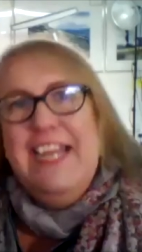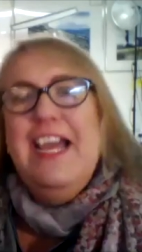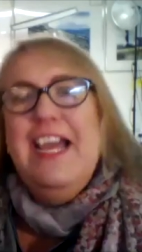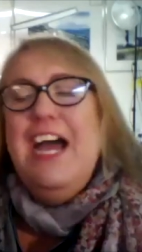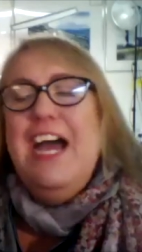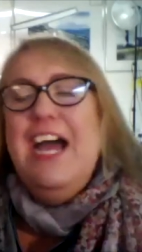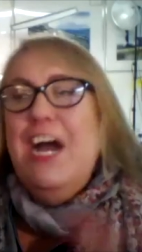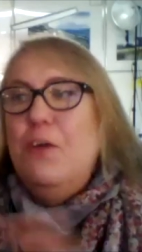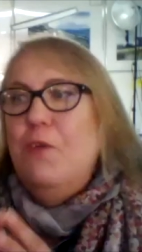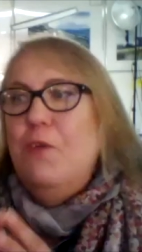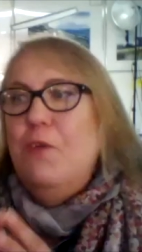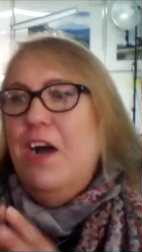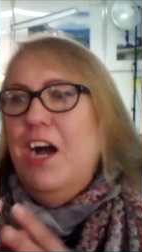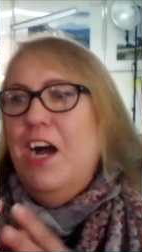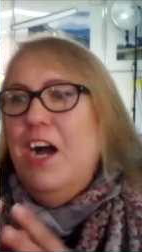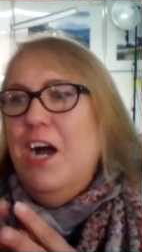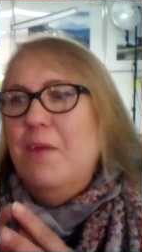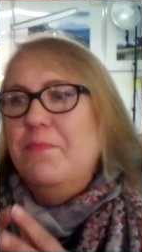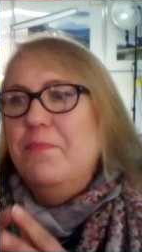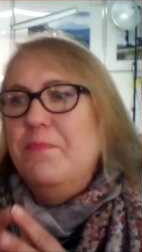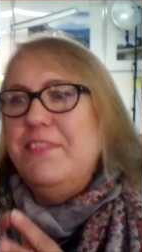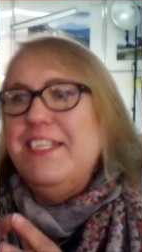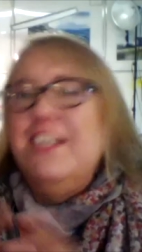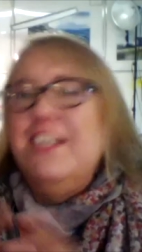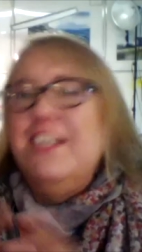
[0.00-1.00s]
how, um,
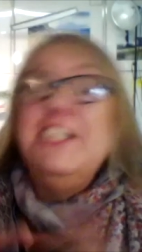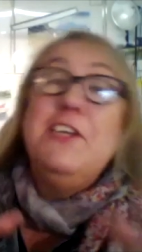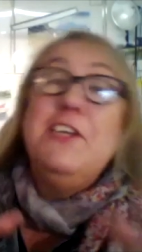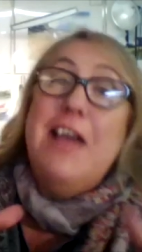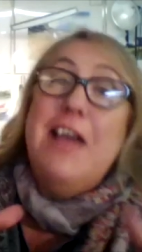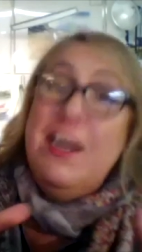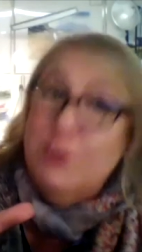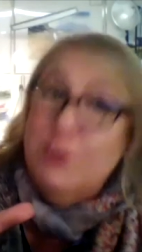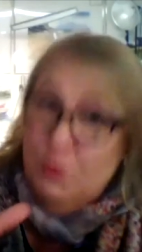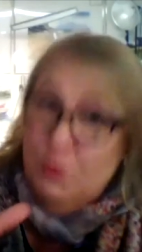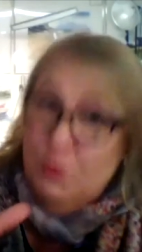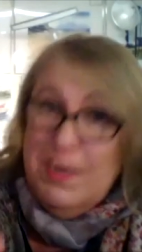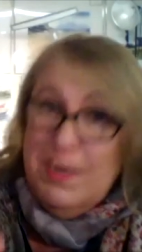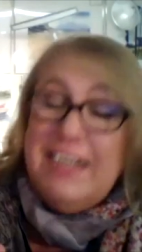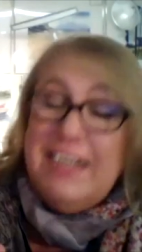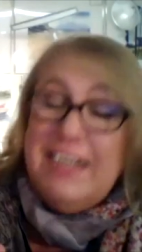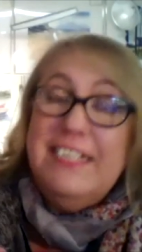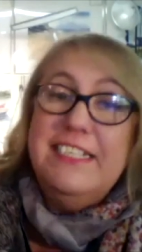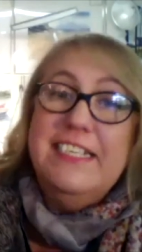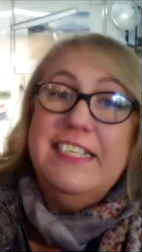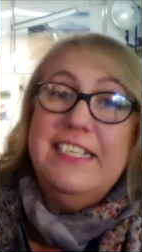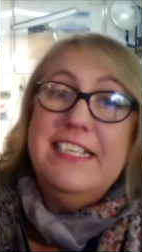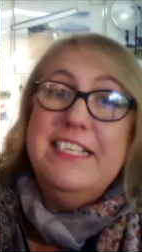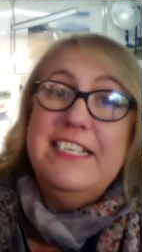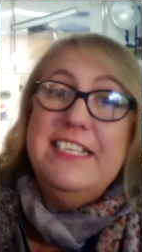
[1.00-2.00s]
telling yeah, you how yeah. great it
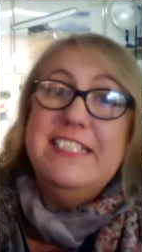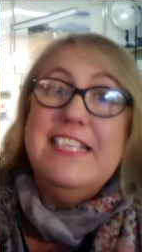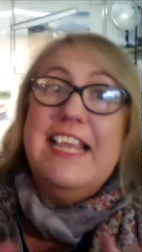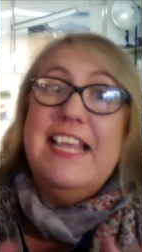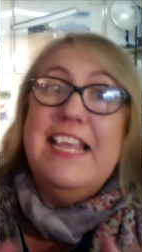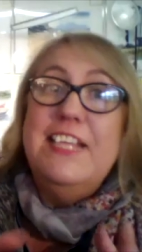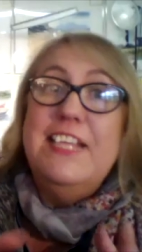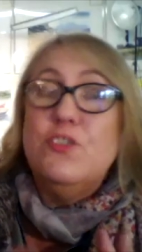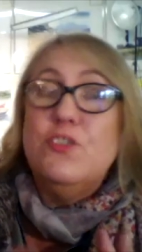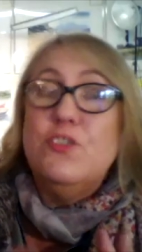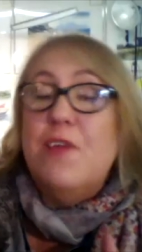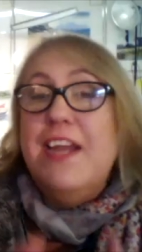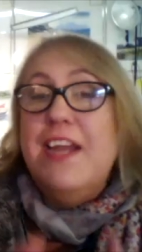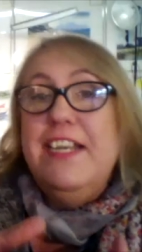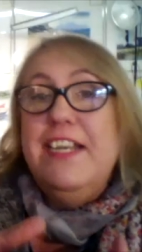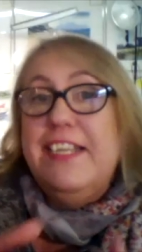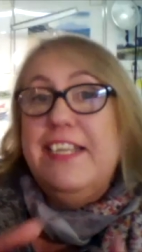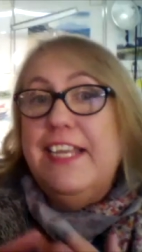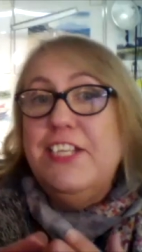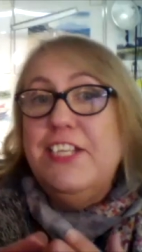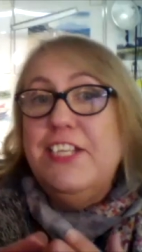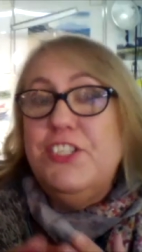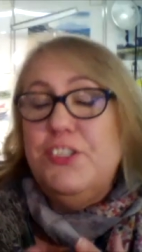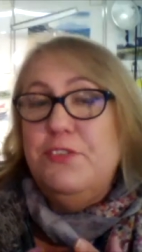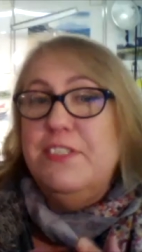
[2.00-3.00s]
is, and trying to
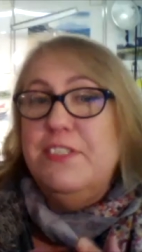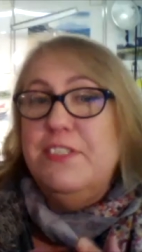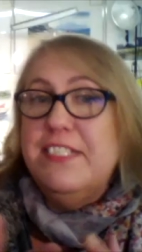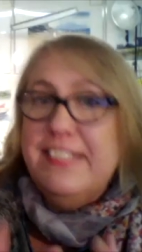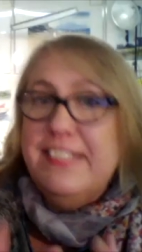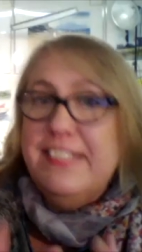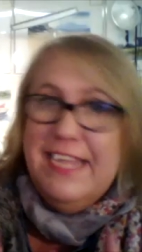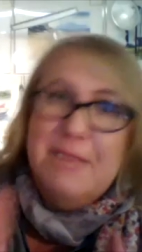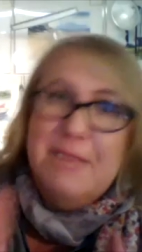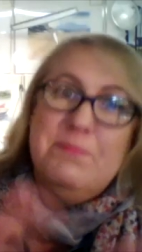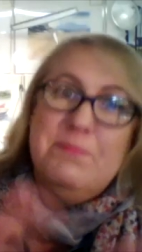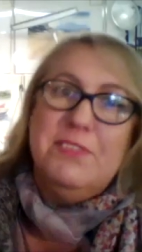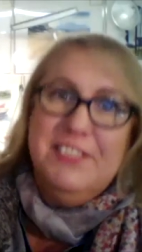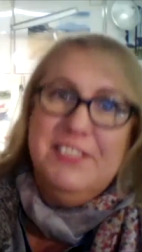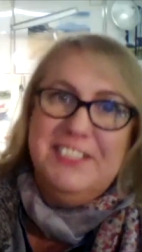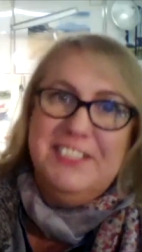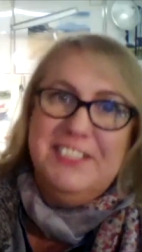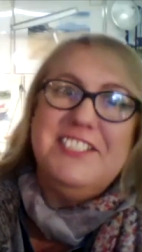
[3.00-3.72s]
get you to sample it.